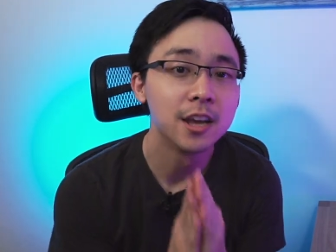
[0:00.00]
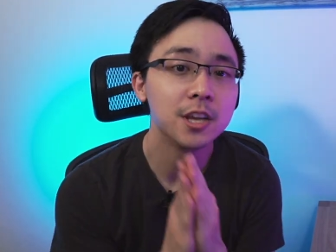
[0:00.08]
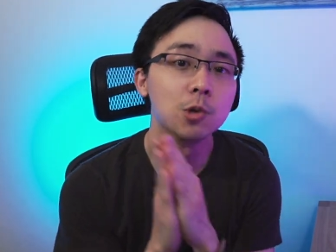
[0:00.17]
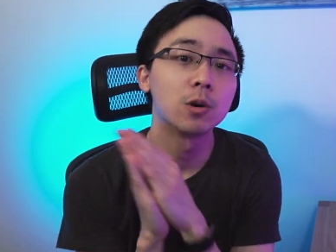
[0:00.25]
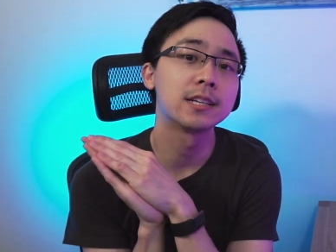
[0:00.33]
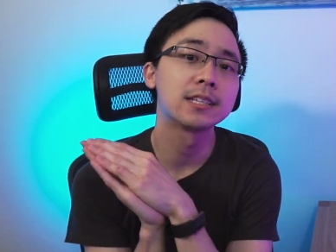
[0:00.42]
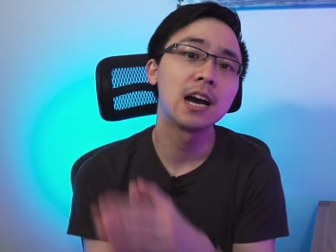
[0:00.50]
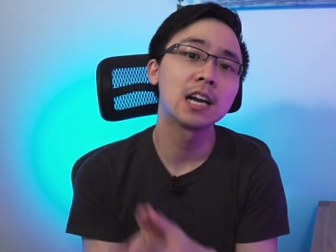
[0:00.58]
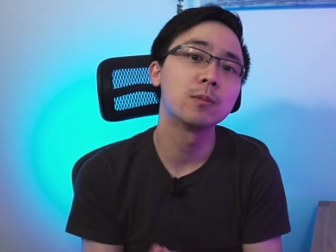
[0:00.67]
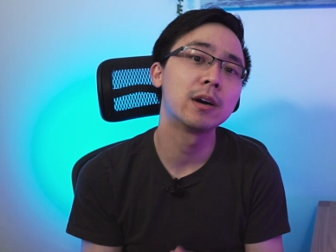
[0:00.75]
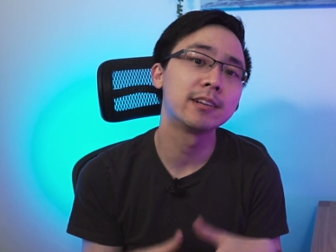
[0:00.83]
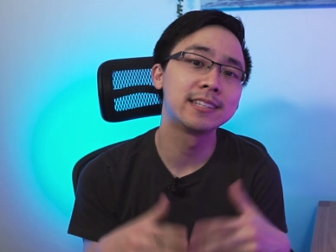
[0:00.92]
You wanna talk
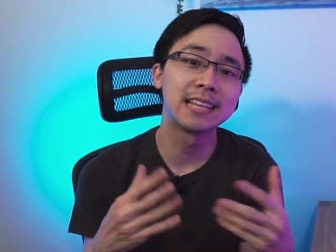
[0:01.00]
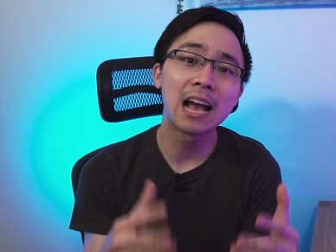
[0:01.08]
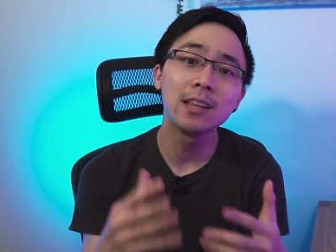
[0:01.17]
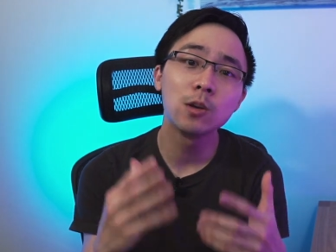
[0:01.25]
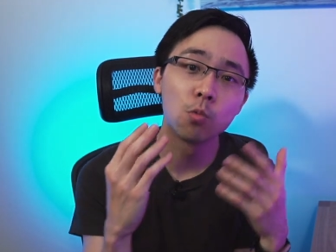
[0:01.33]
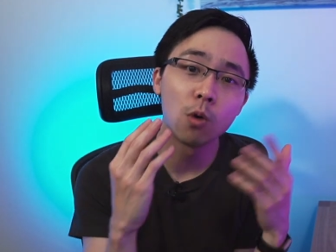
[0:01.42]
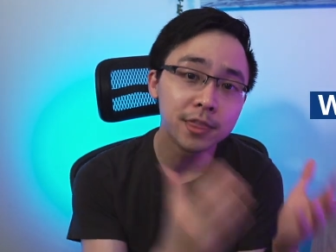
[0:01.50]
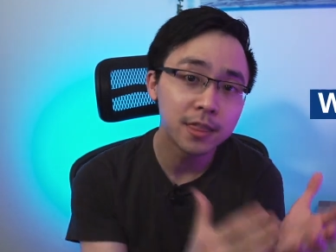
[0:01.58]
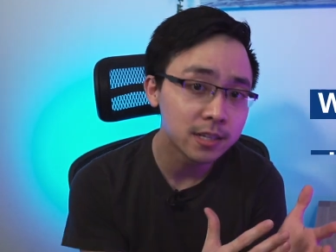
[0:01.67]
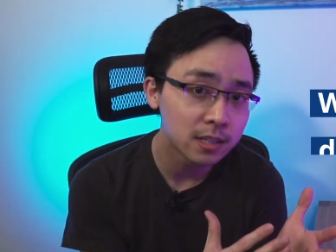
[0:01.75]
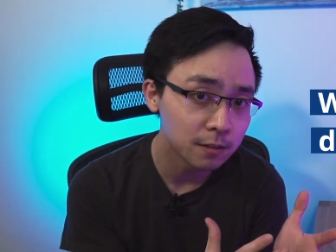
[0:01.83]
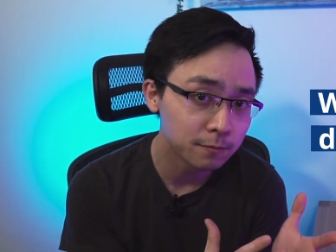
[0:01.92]
about exactly what the
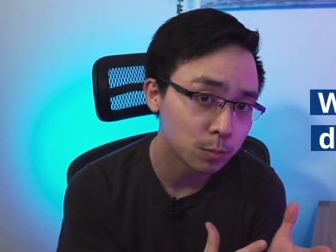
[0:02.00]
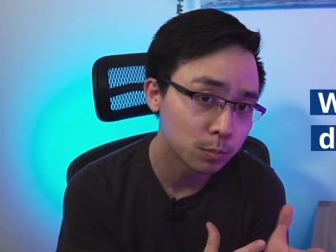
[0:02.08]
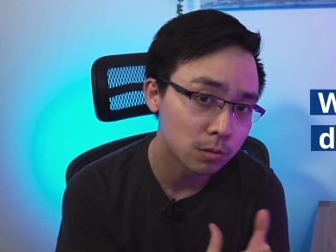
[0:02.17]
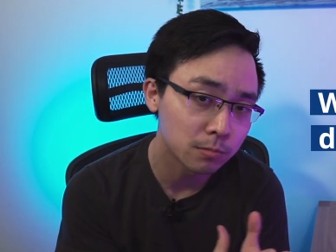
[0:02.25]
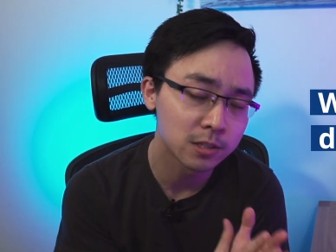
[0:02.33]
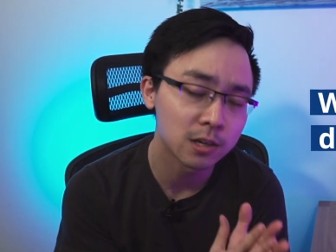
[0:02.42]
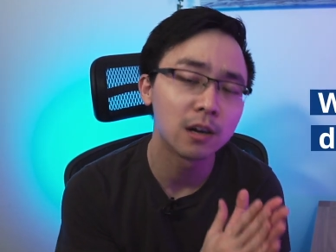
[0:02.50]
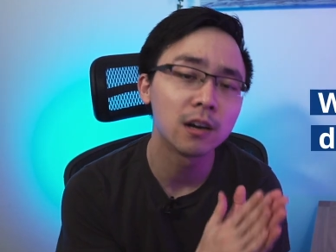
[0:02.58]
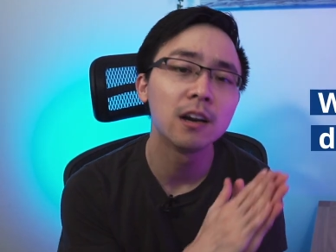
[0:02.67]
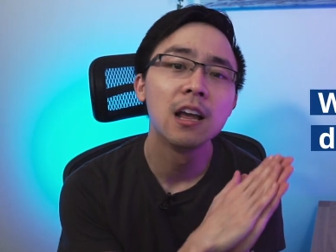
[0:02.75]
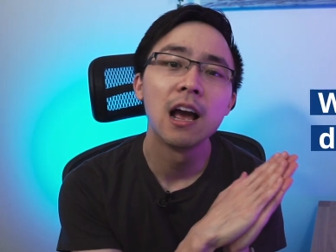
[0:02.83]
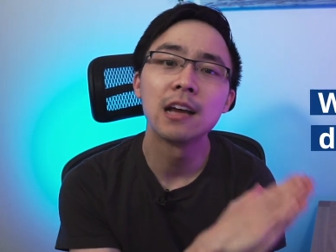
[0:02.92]
deliverables
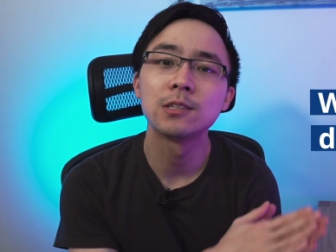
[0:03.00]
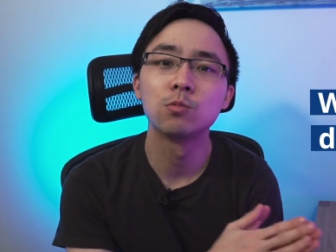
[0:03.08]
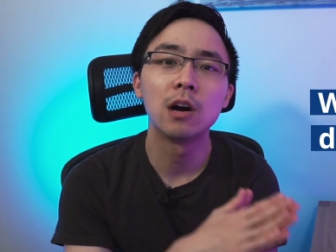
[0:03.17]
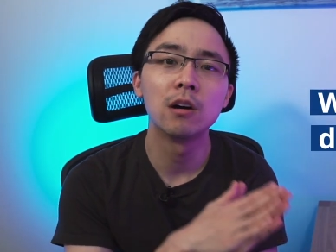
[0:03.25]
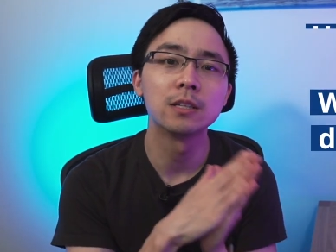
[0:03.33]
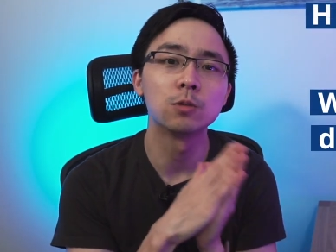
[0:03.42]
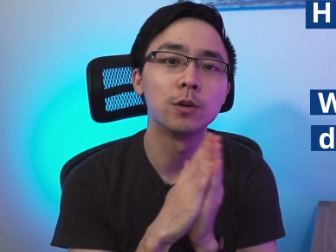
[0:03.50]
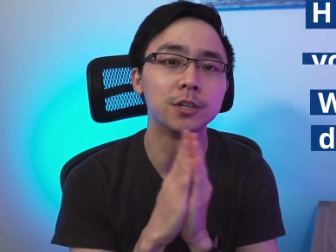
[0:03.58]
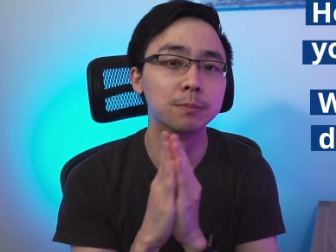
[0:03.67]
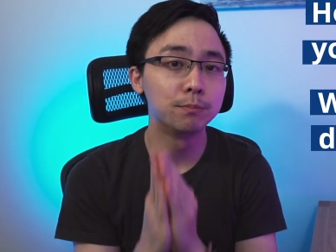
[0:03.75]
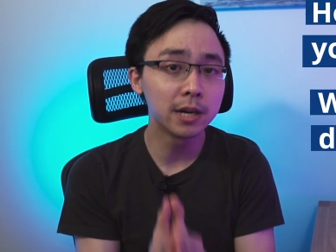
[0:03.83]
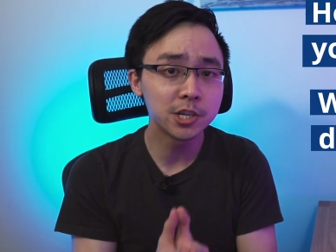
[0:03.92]
are, as well as what
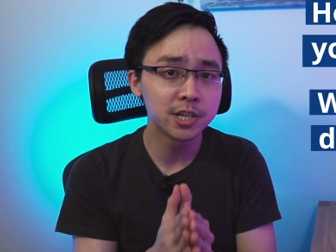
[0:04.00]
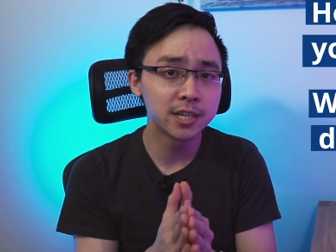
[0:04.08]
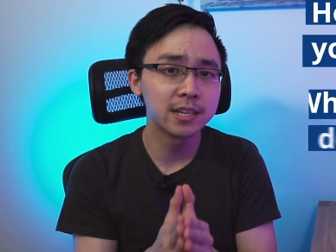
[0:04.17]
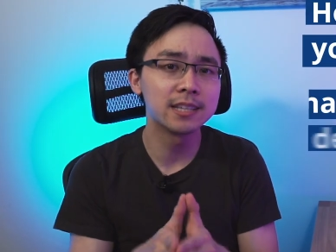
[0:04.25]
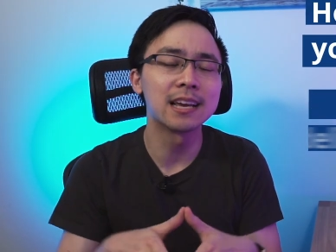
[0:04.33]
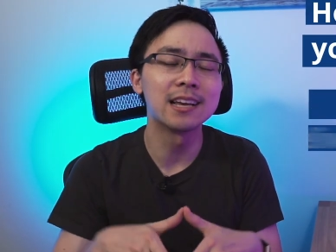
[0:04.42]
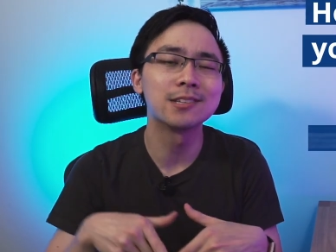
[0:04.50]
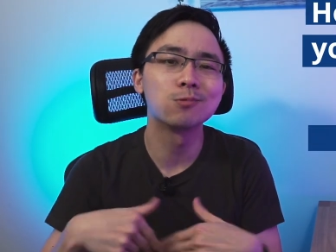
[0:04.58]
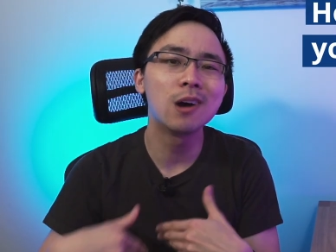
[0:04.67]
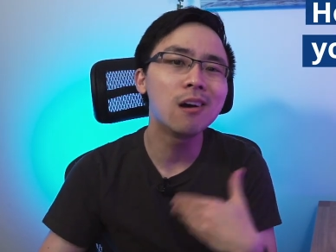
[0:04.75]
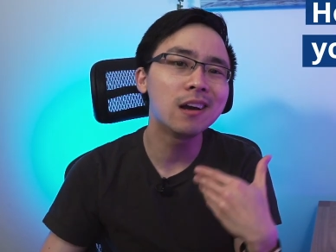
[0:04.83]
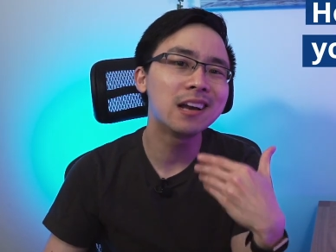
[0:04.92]
your budget is, as
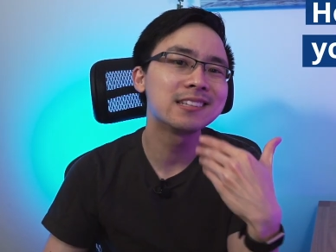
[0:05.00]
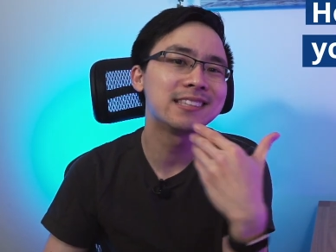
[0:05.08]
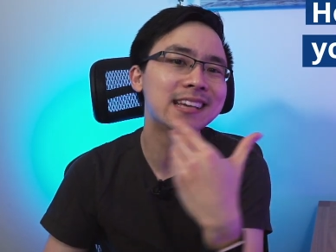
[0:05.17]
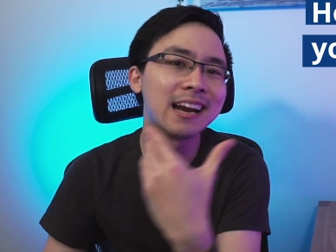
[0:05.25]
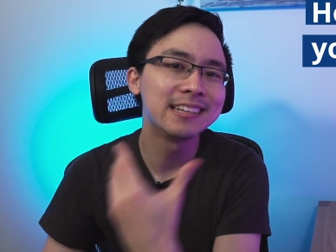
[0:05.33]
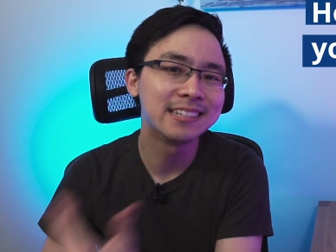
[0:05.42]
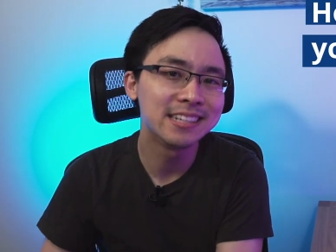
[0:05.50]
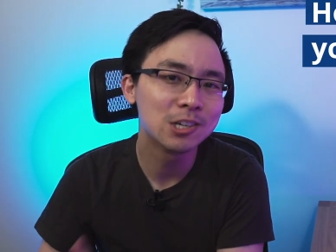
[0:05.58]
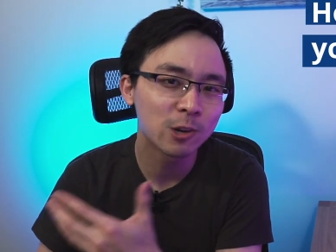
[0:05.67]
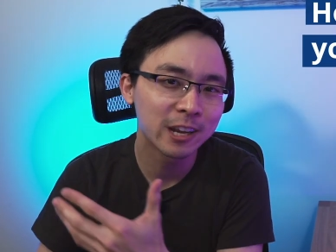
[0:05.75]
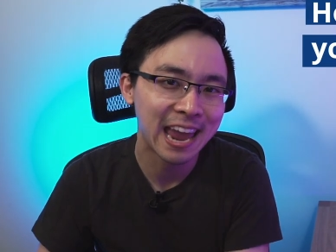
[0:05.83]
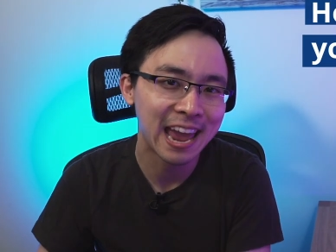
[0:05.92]
well as the
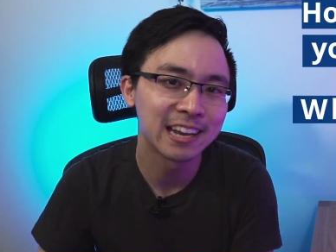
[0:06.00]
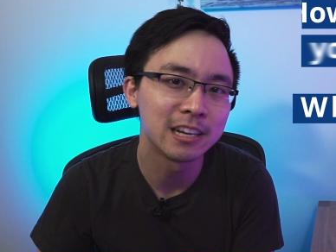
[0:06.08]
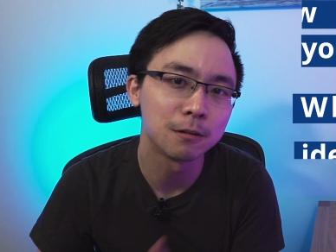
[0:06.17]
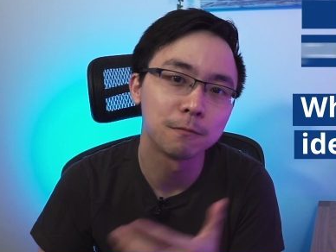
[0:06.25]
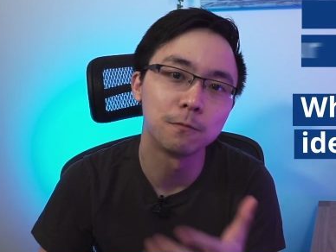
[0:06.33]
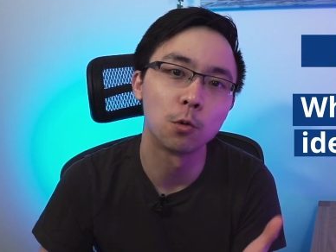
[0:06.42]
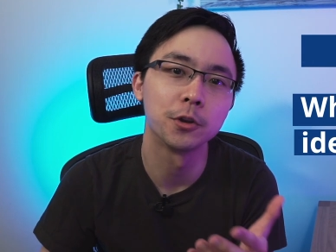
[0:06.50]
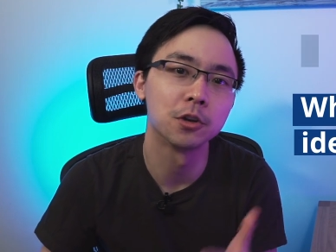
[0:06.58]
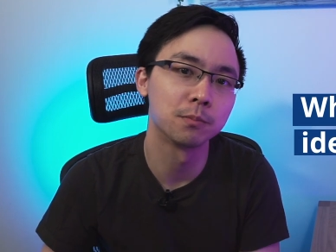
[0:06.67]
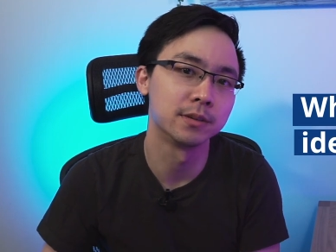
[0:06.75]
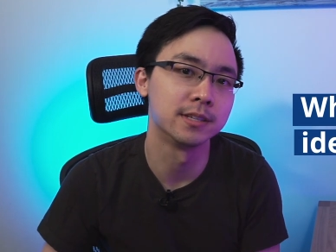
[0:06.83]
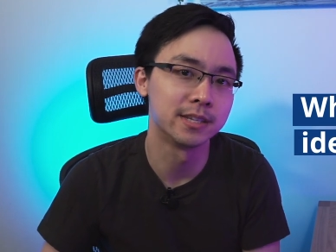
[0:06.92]
ideal candidate for your
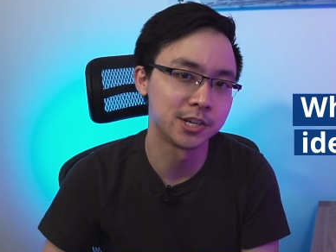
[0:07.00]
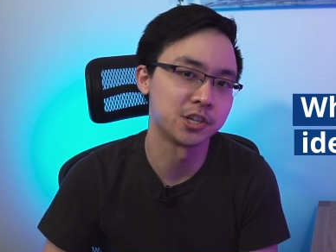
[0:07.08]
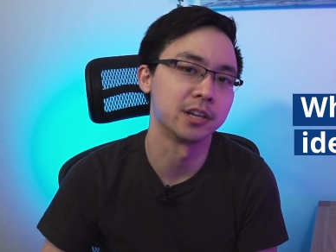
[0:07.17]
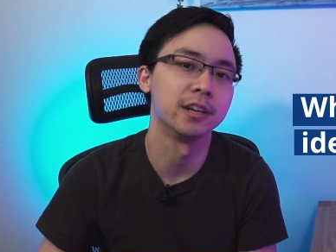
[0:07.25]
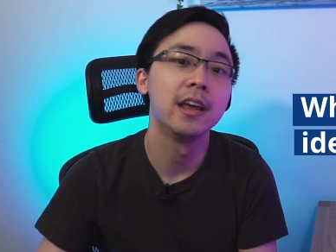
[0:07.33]
position.